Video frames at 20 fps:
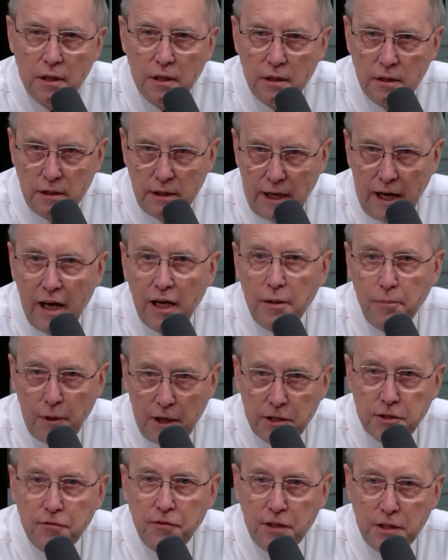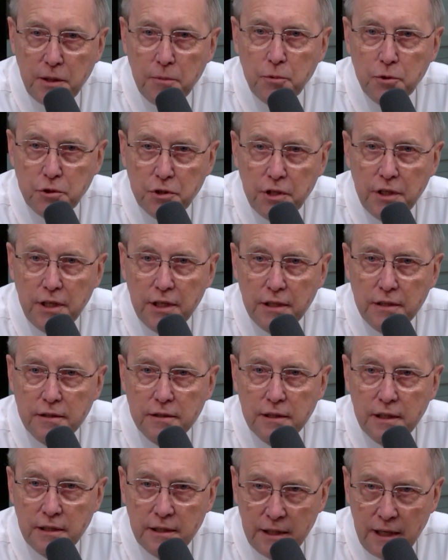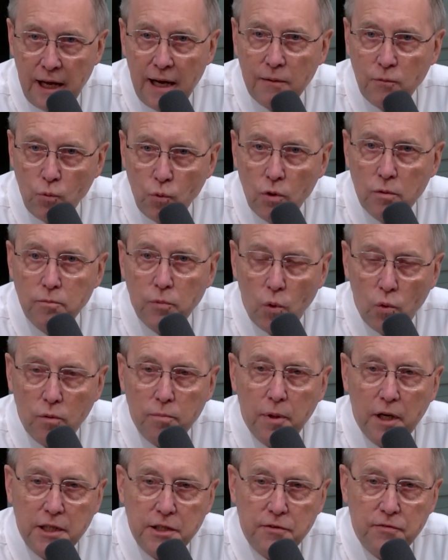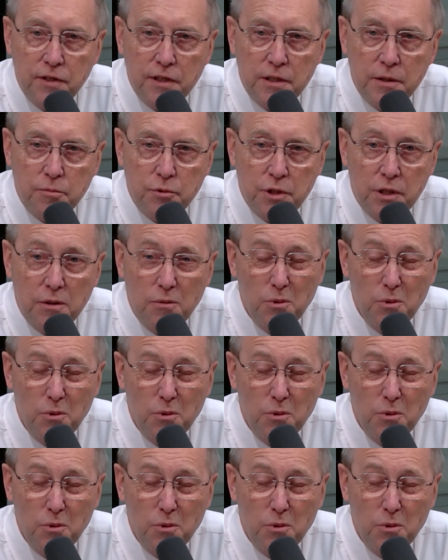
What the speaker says: county pays 50% and the 911 board pays 50%,